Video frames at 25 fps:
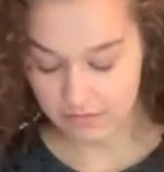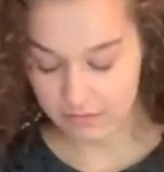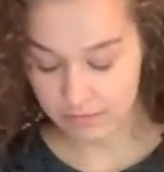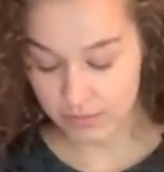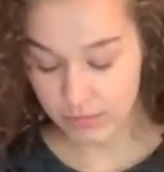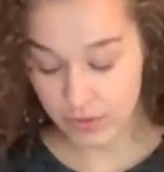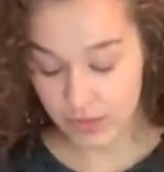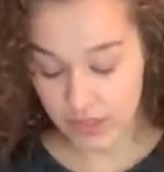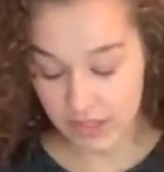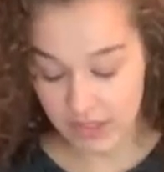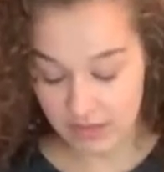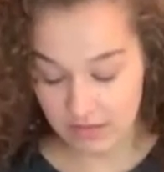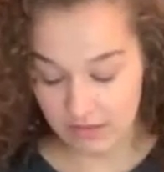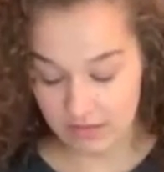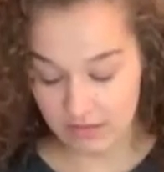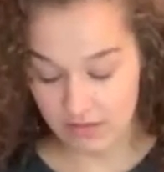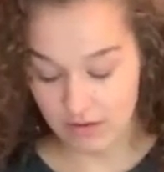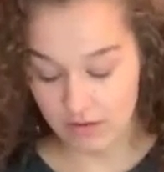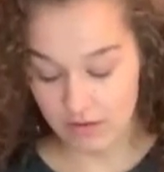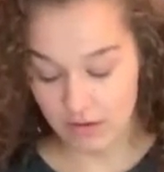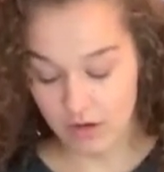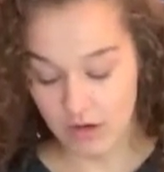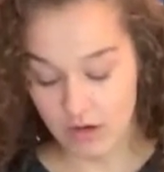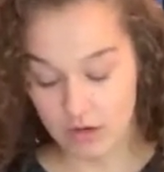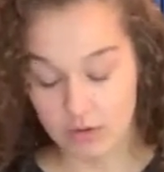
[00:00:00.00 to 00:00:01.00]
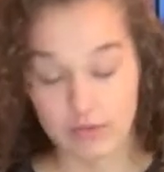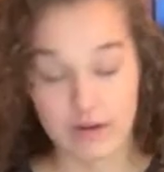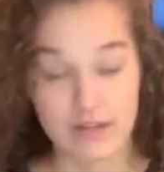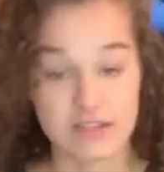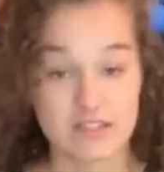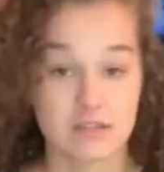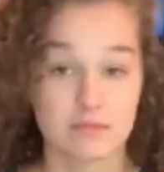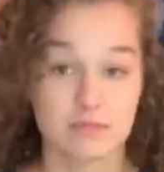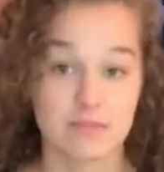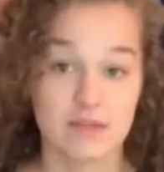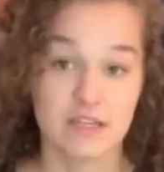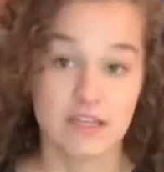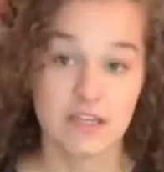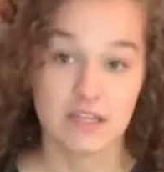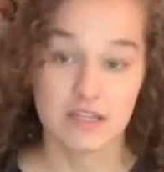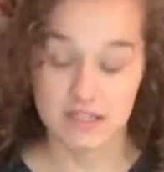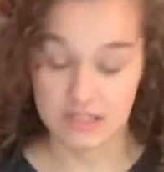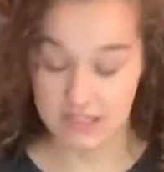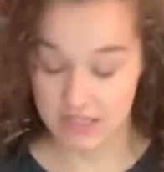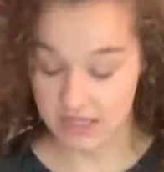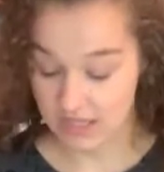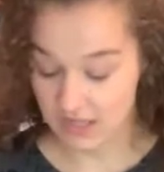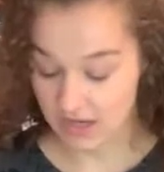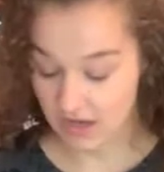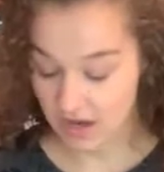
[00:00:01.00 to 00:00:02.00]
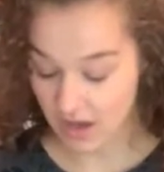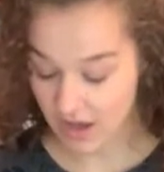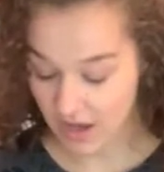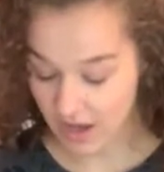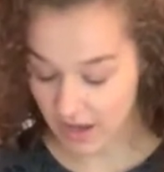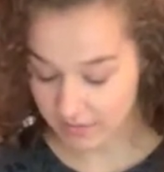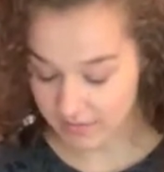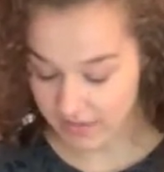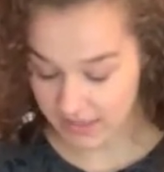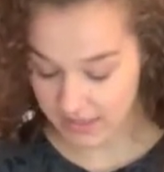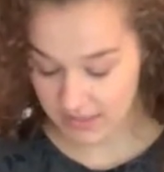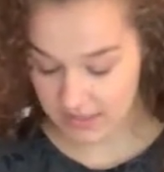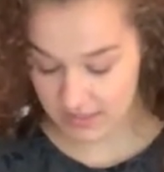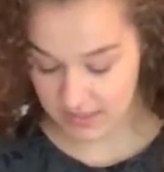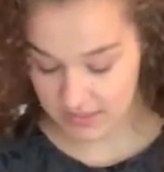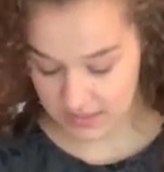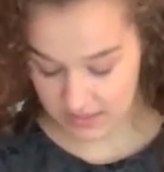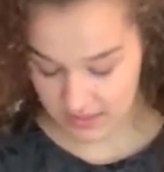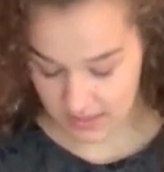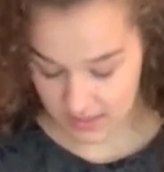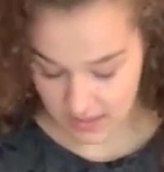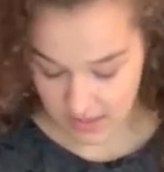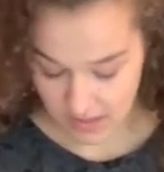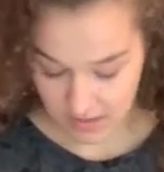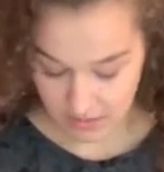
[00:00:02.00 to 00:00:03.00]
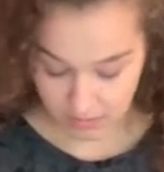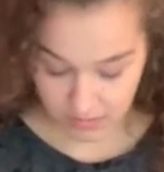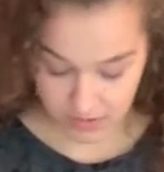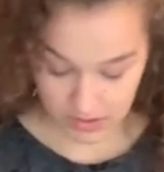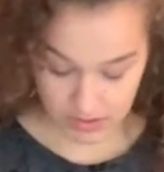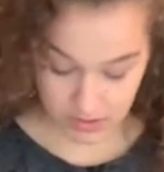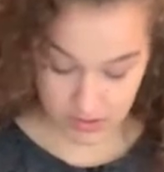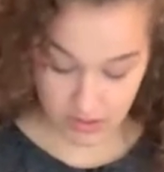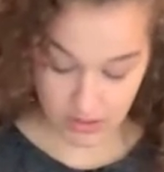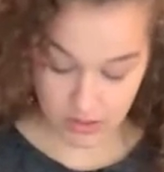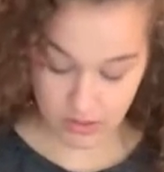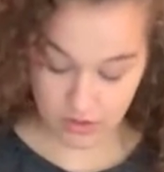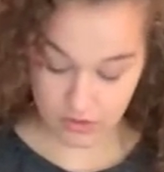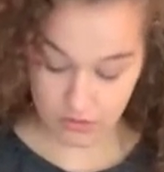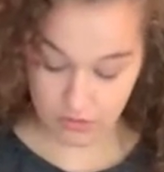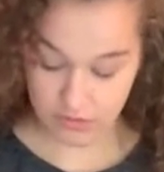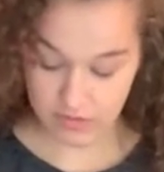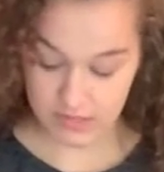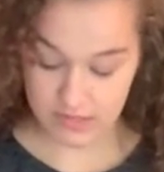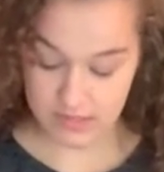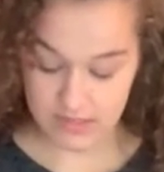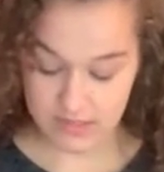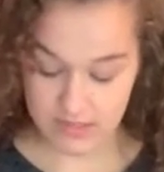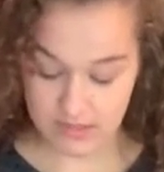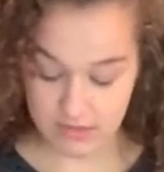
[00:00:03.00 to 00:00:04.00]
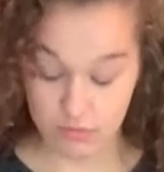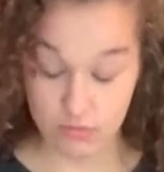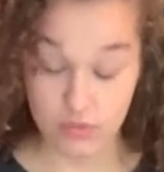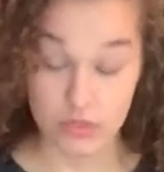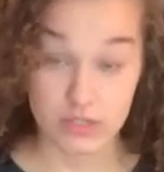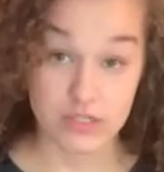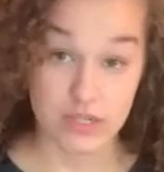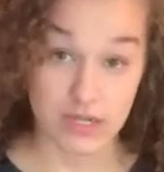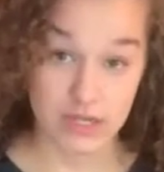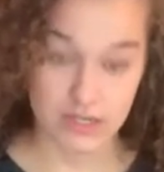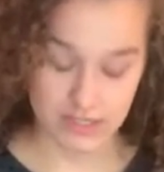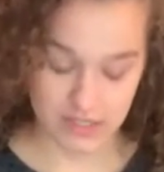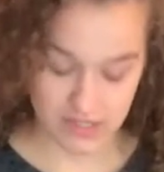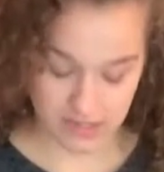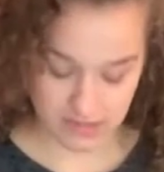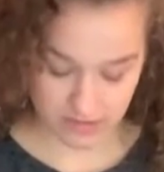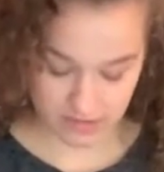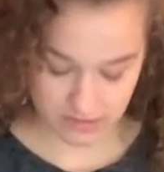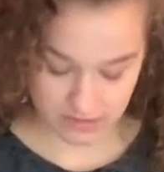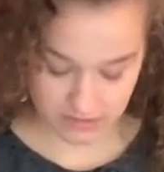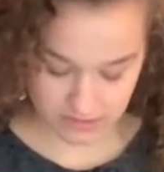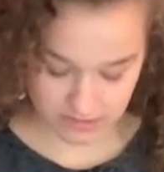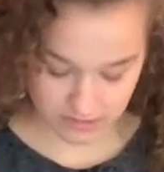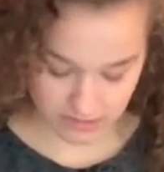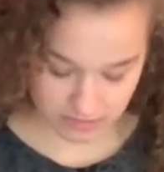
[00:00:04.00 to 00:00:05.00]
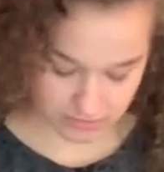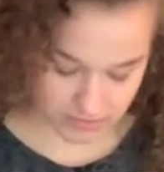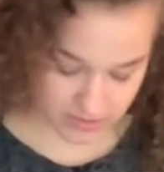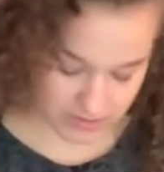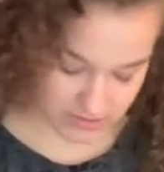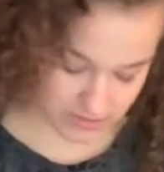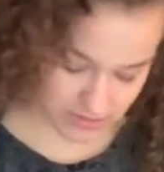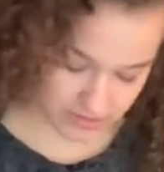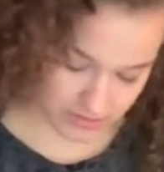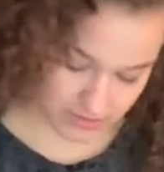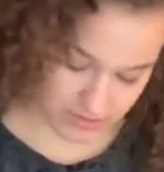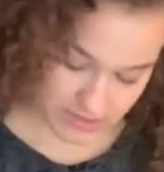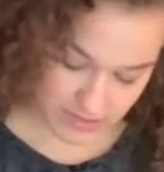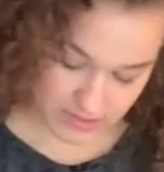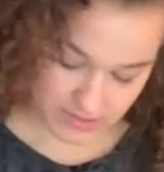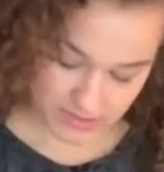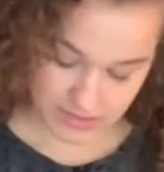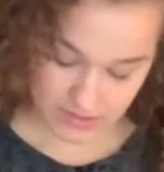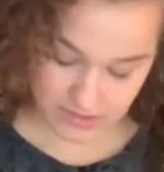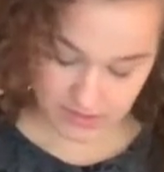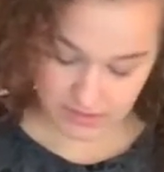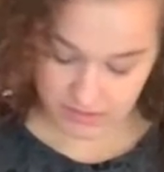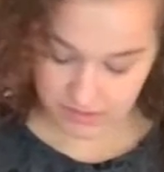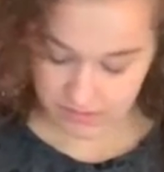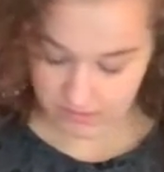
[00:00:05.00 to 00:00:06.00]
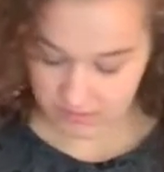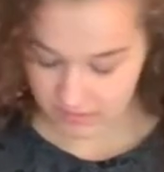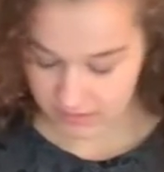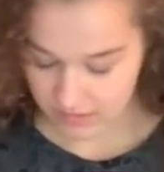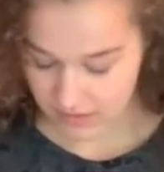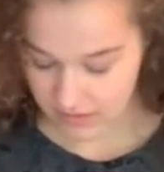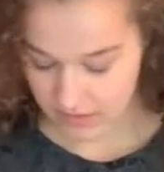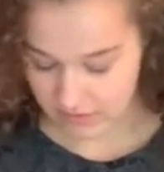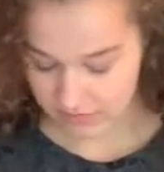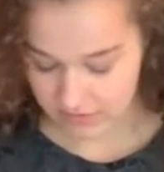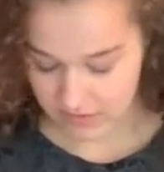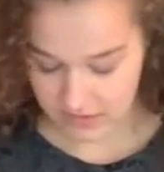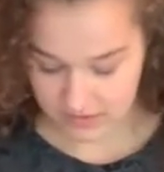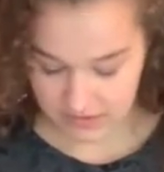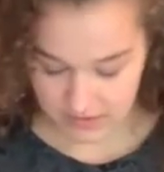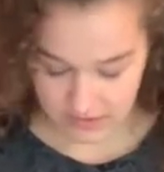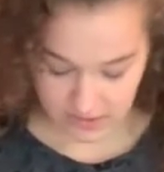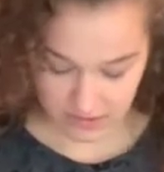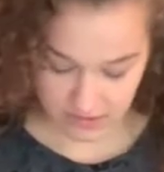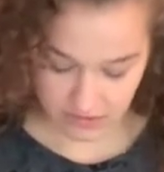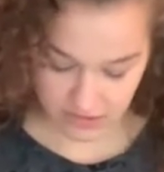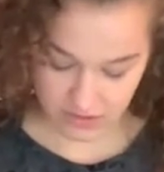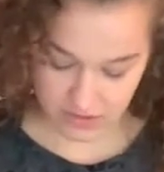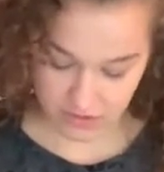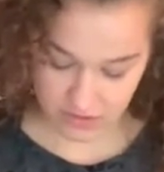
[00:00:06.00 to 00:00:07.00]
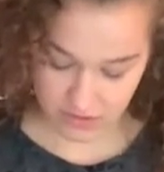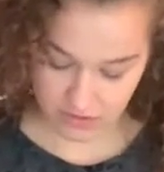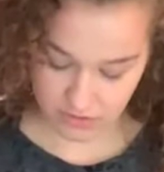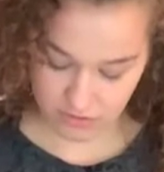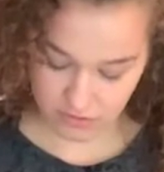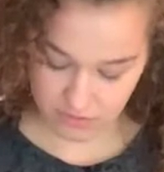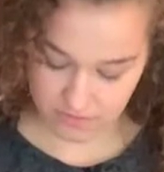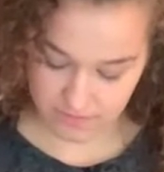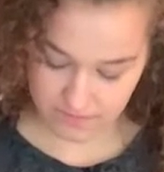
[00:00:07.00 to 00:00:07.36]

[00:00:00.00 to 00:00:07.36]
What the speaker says: putting our recipe into the comments below once we're done here. So I'm gonna give this another go.